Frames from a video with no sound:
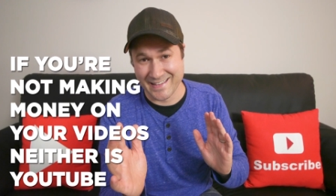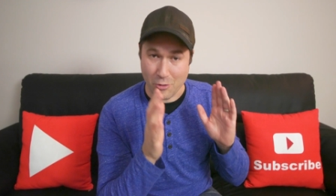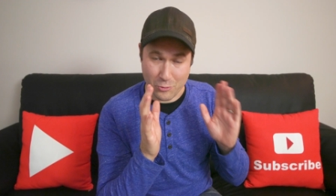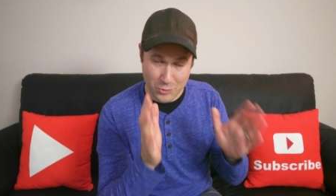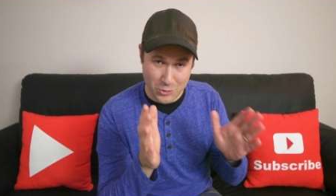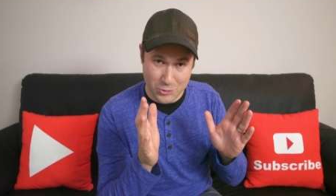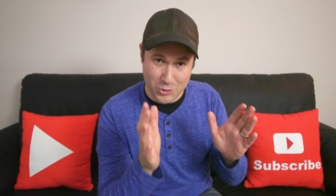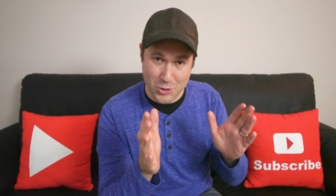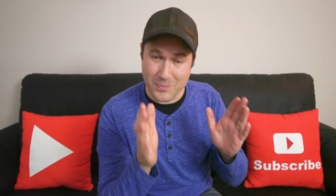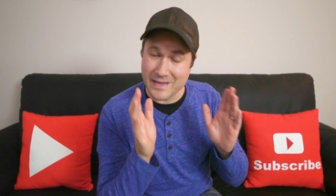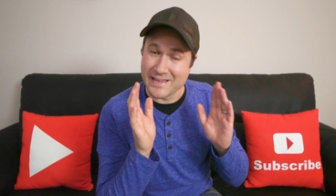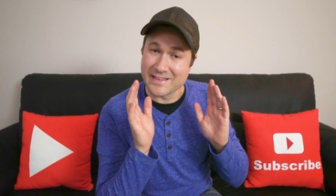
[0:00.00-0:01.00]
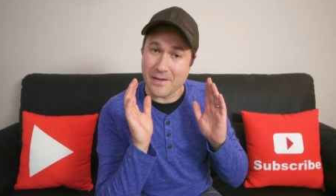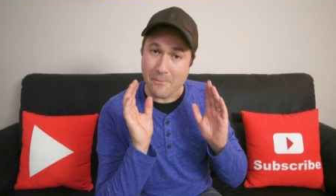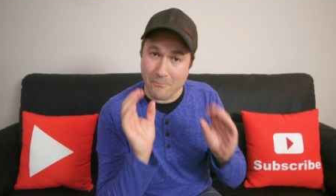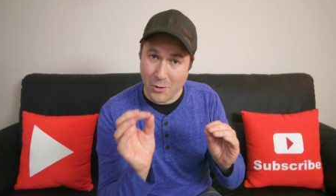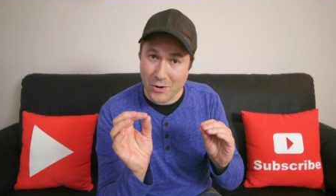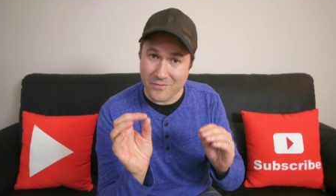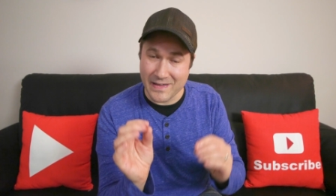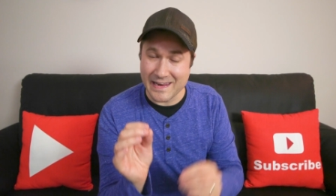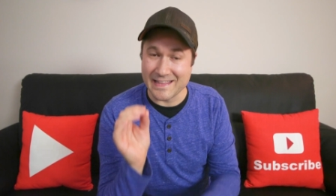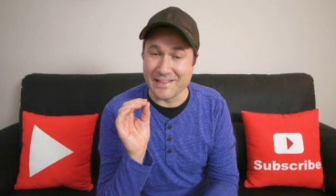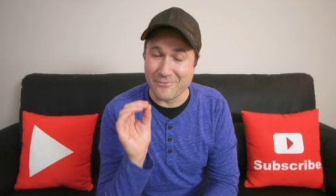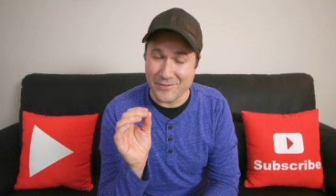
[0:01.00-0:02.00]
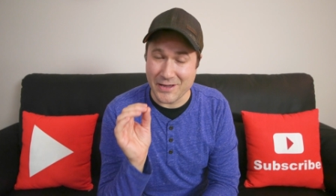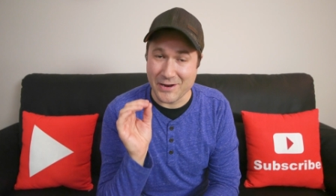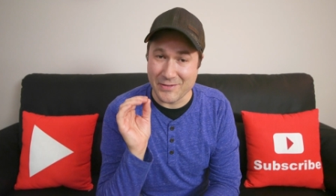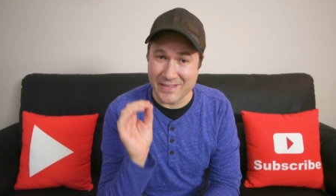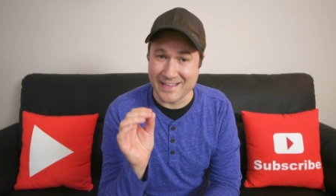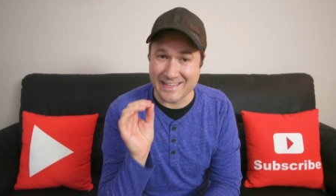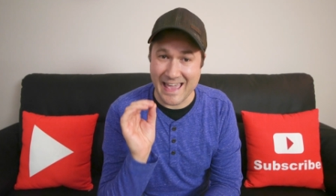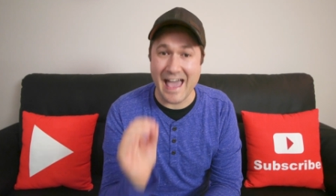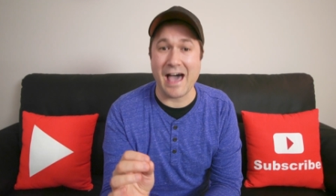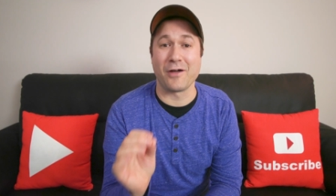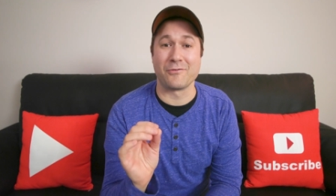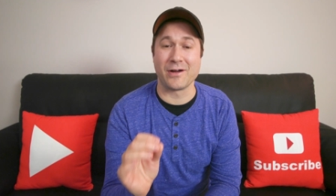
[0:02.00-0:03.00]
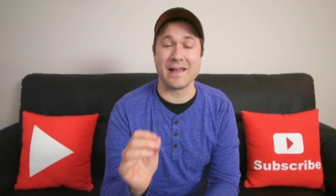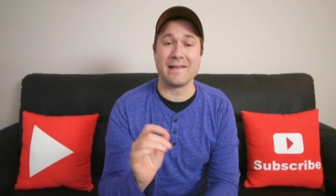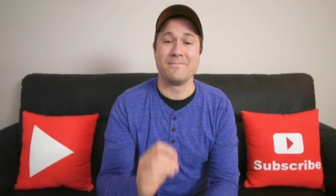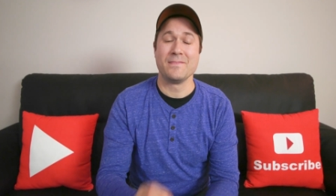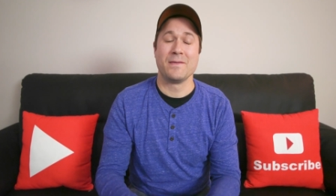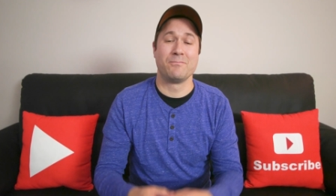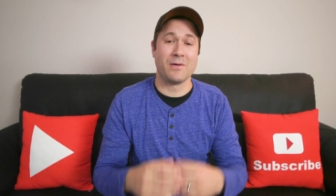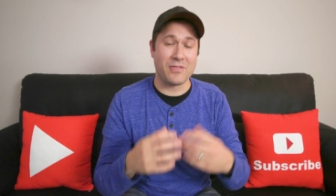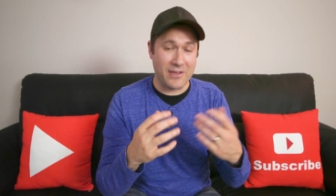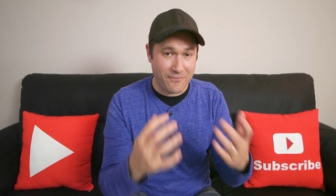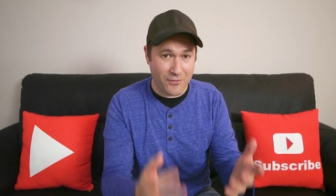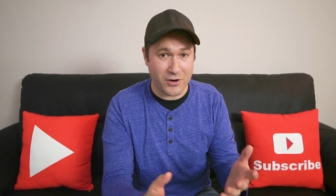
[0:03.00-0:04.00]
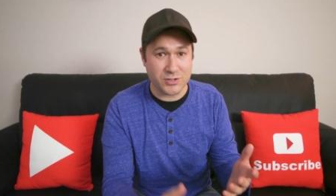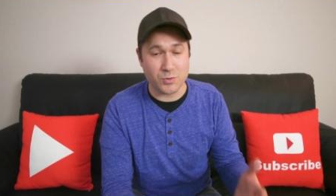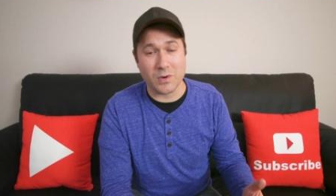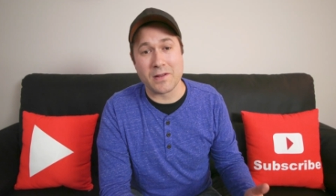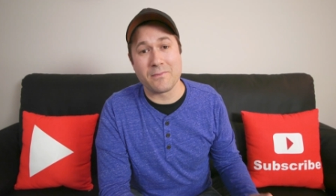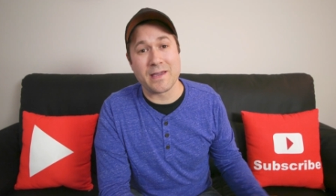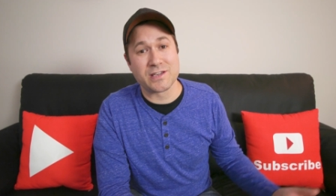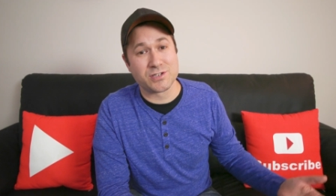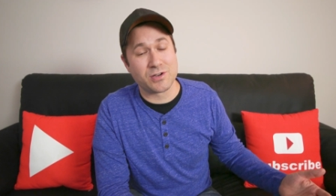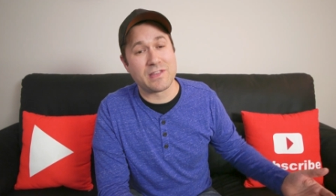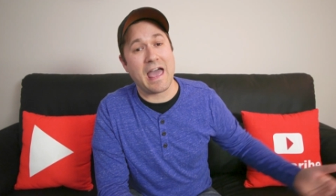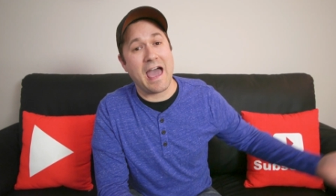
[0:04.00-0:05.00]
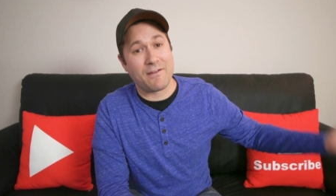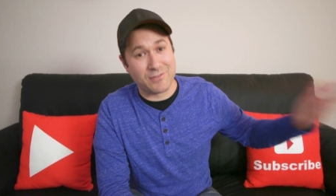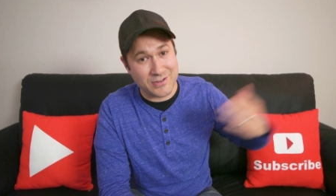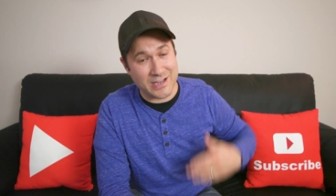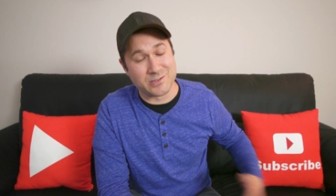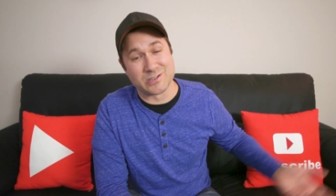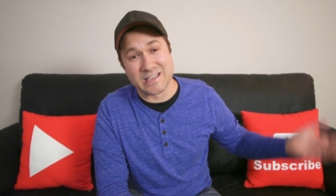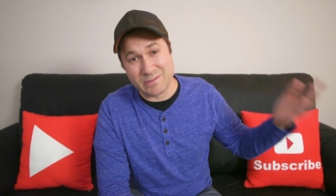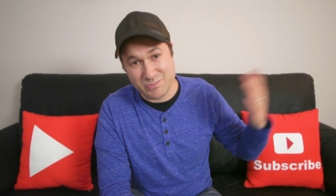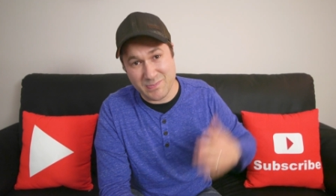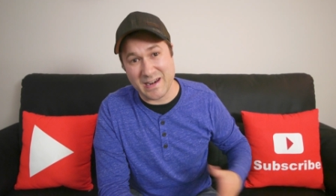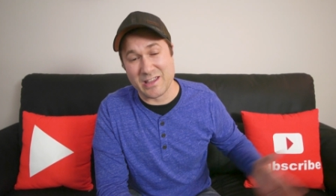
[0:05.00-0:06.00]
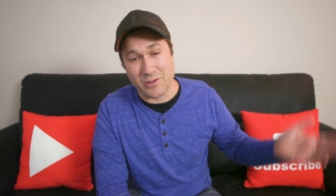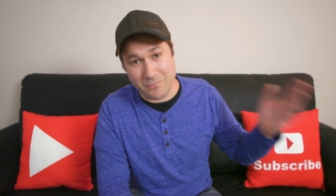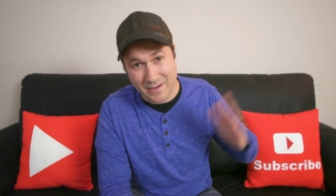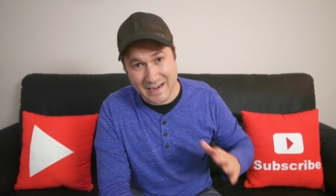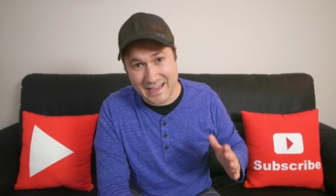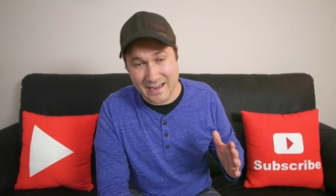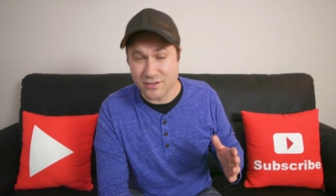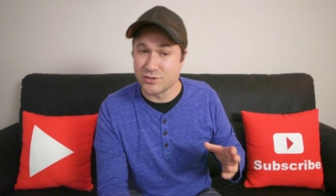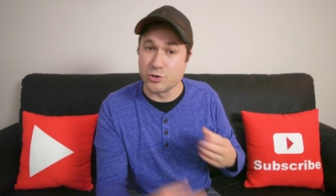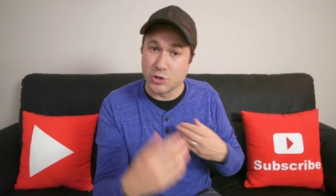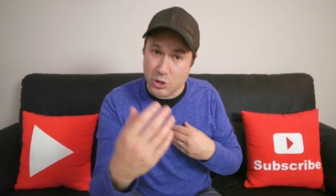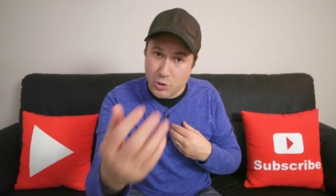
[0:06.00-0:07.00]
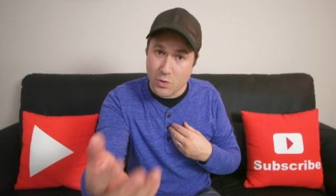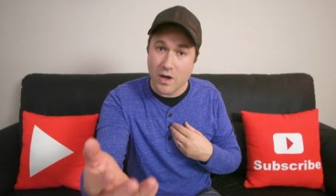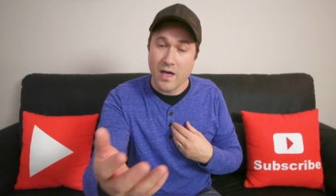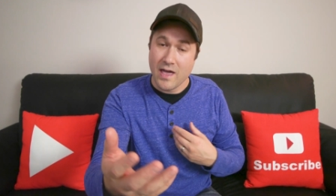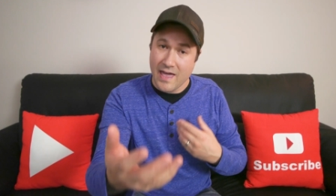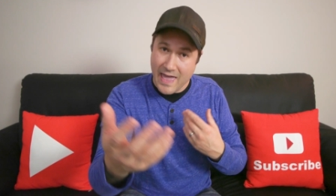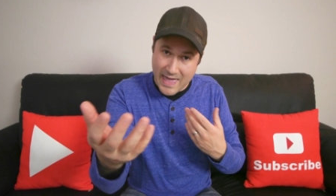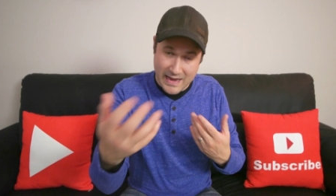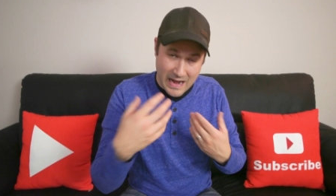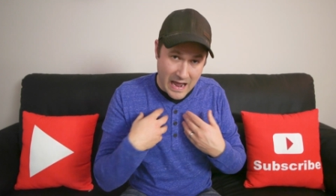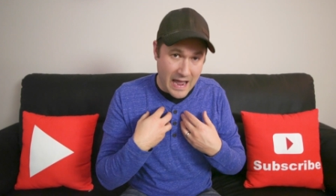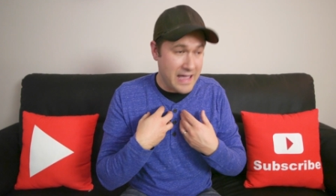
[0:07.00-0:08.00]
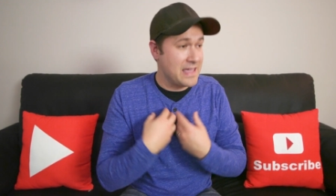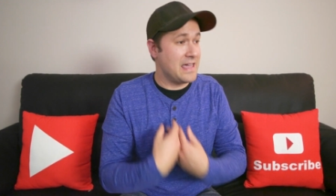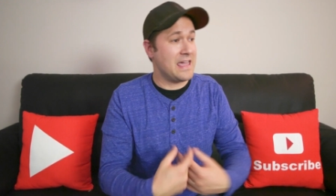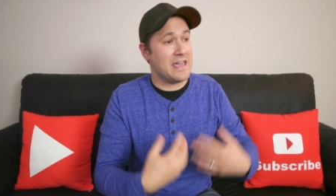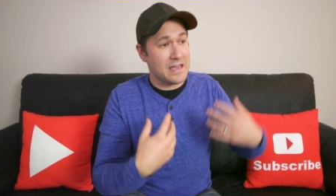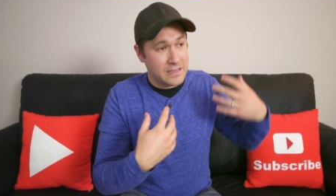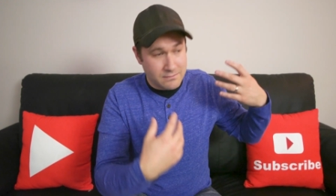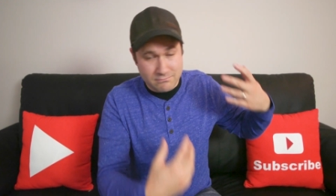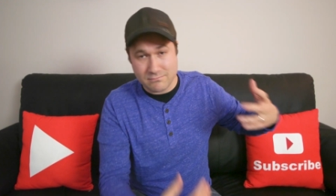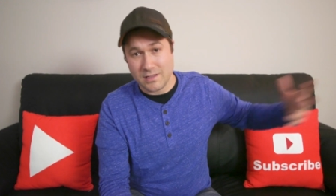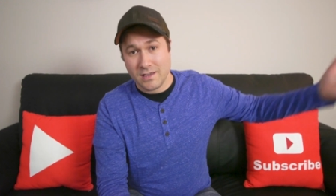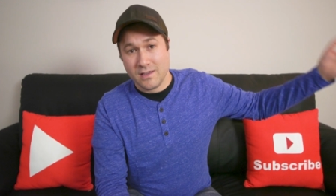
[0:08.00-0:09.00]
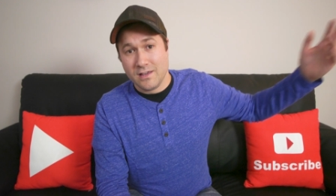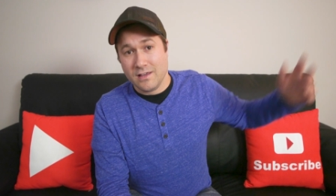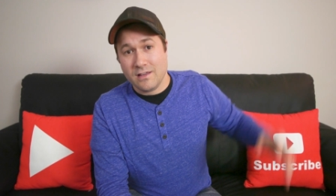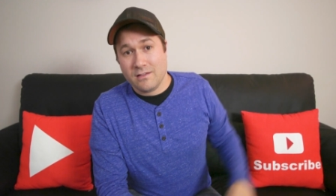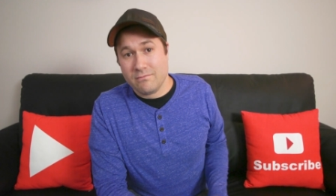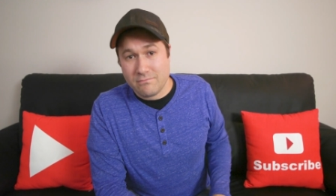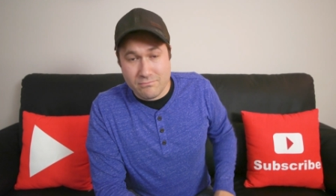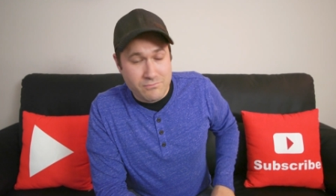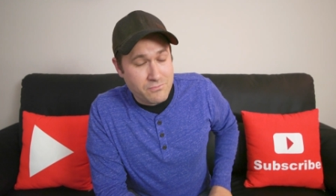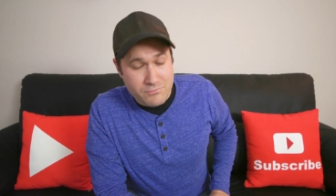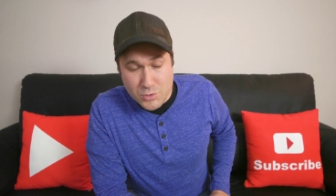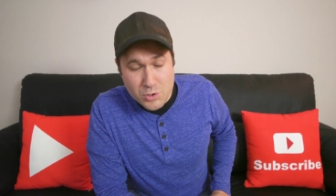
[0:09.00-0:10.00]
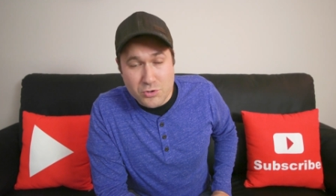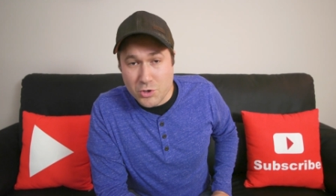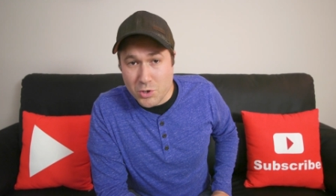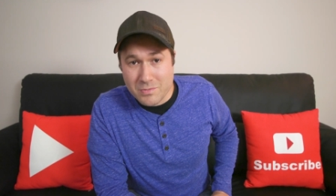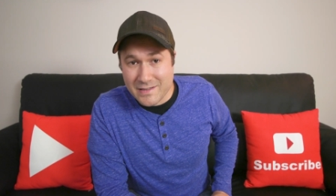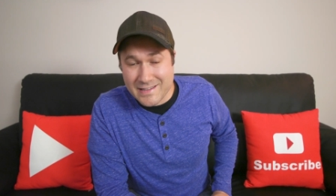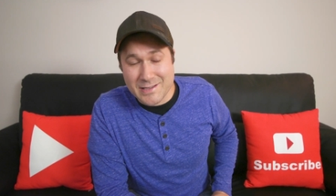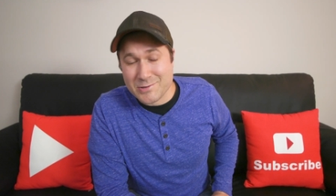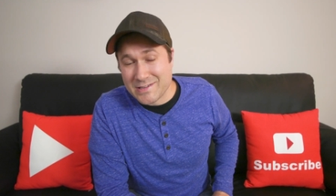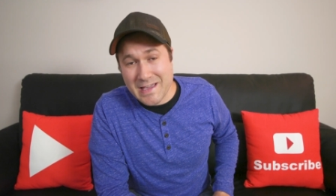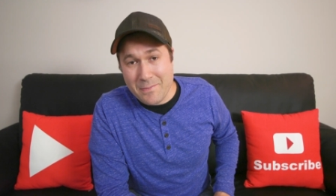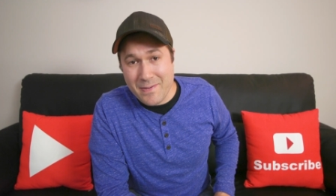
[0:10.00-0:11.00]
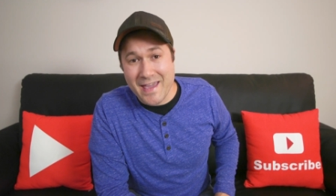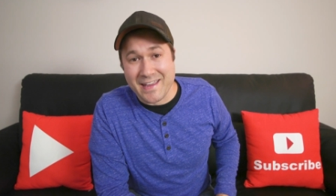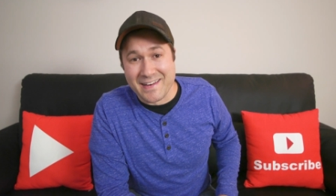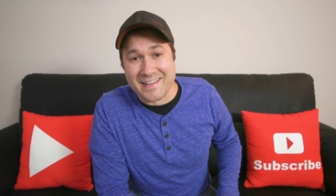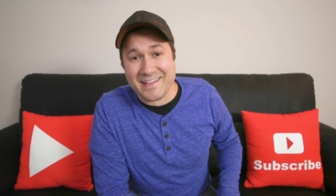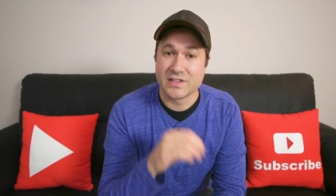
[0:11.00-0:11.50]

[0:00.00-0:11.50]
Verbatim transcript: So YouTube is motivated to figure this out out, right? But they first want to make sure that advertisers keep spending their money here. So you and I and YouTube continues to get paid.